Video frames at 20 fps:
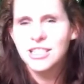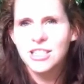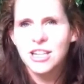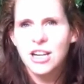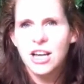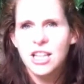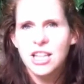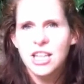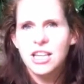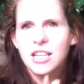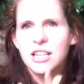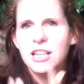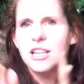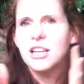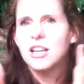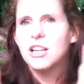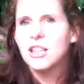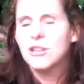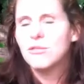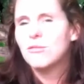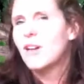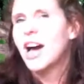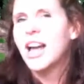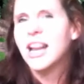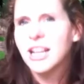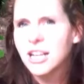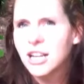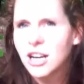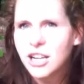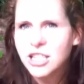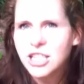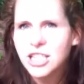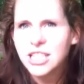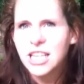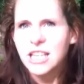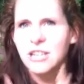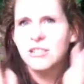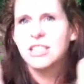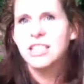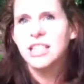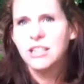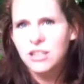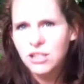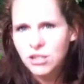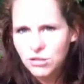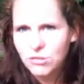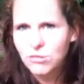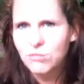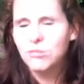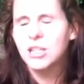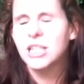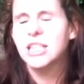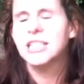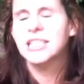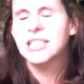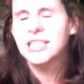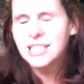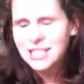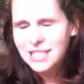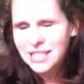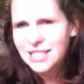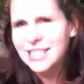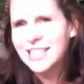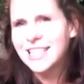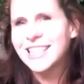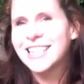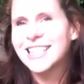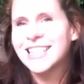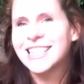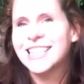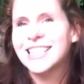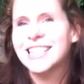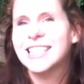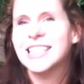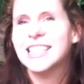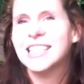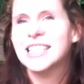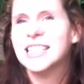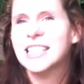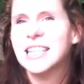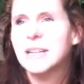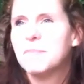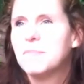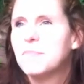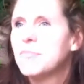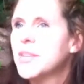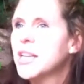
you know, that the writing coaches, they all tell you, consistency, consistency.